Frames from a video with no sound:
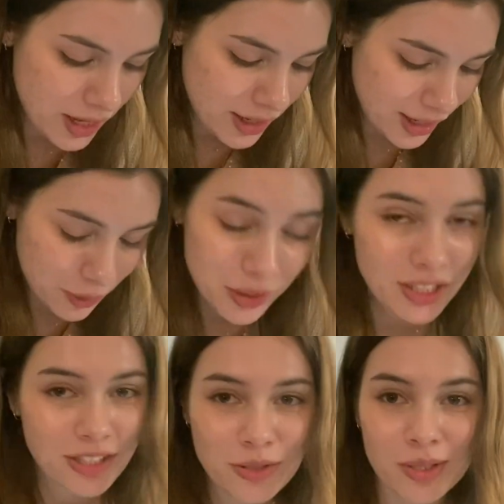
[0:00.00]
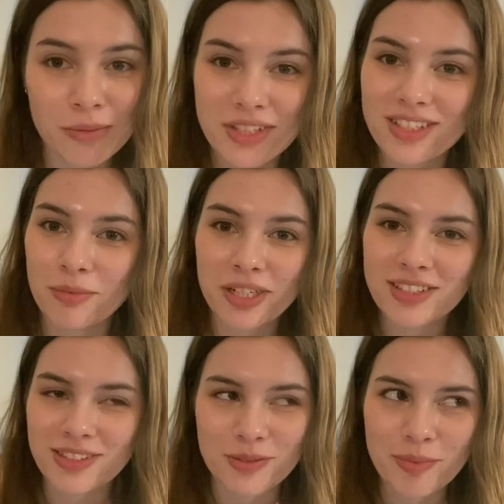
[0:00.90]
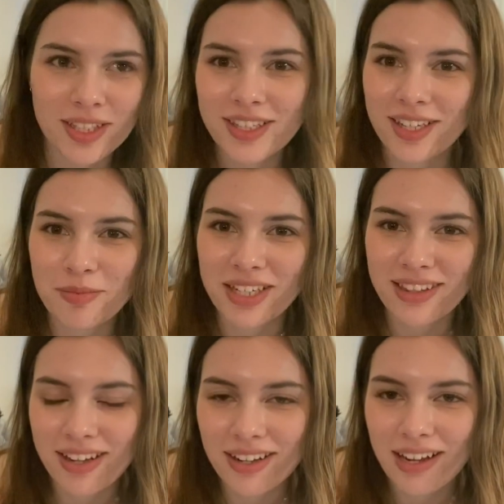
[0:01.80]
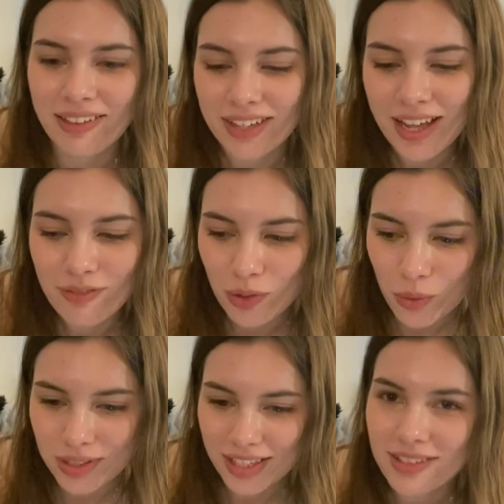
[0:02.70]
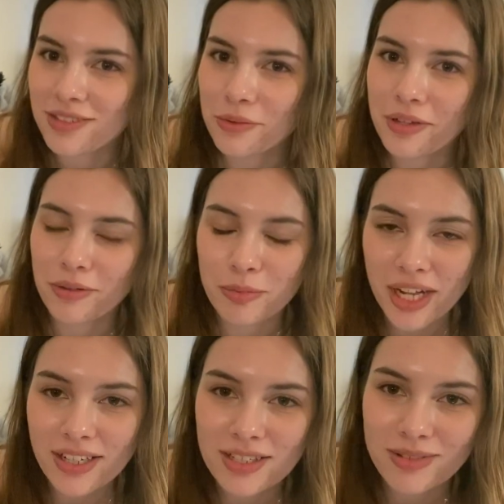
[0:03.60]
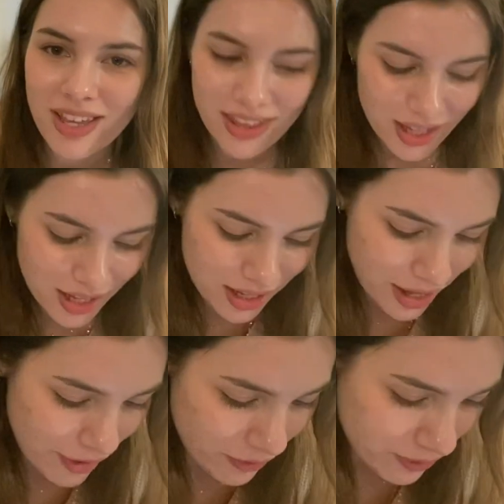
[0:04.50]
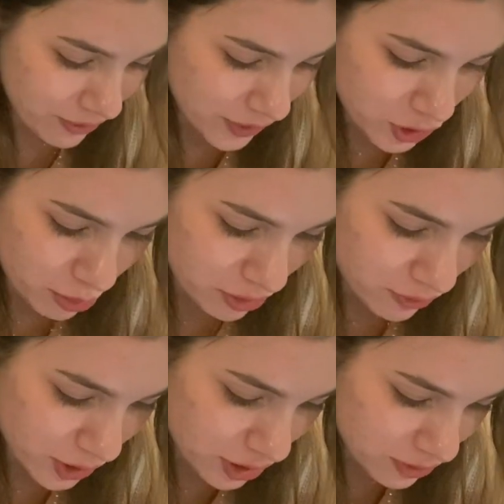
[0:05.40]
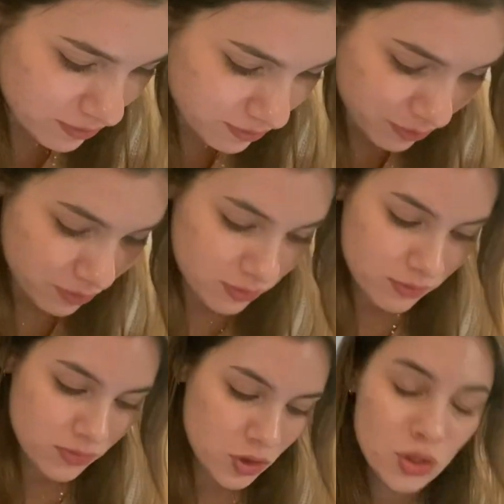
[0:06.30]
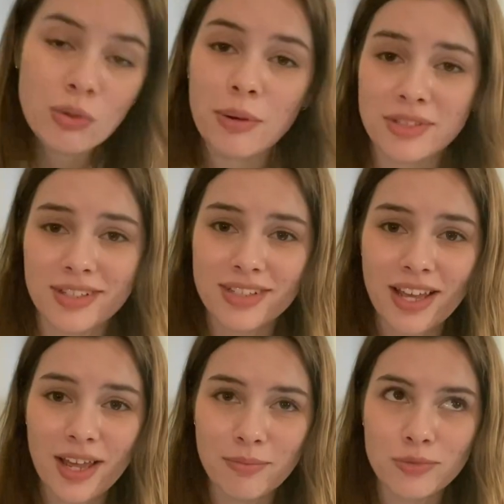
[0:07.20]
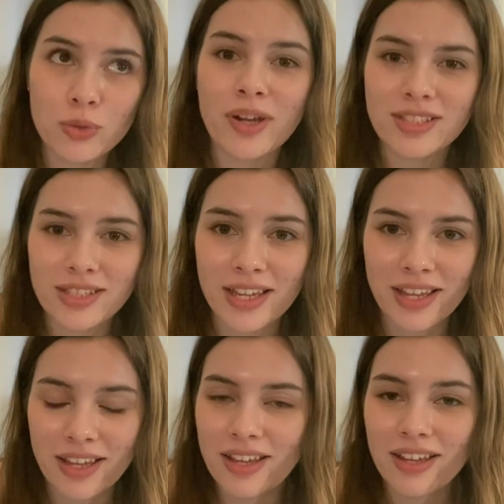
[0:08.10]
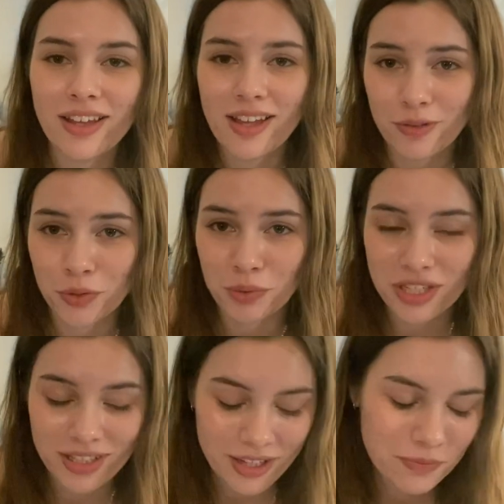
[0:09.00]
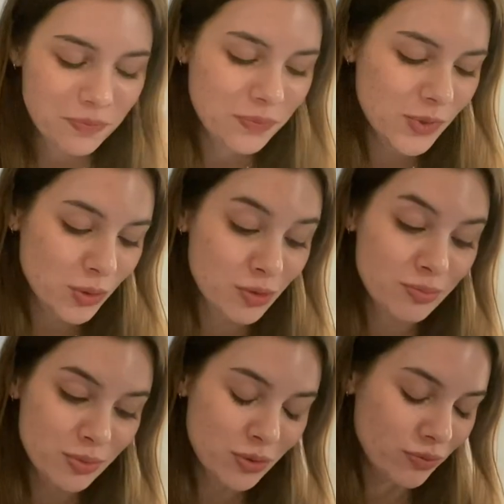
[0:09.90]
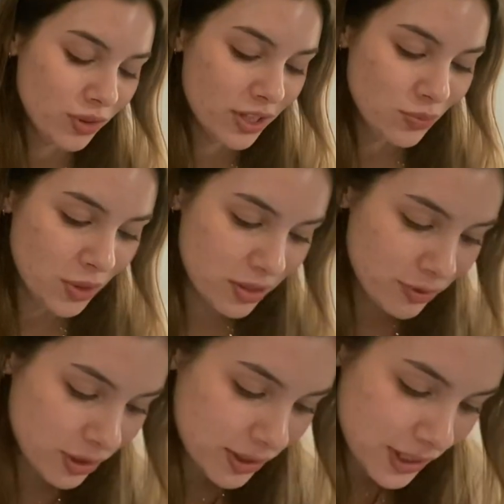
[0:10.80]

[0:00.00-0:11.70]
And I really like doing it over the summer because there's barely anybody there, and then I have a whole dance studio to practice with, and it's open for 2 hours at a time, twice a day, every weekday. So it's beautiful, it's wonderful.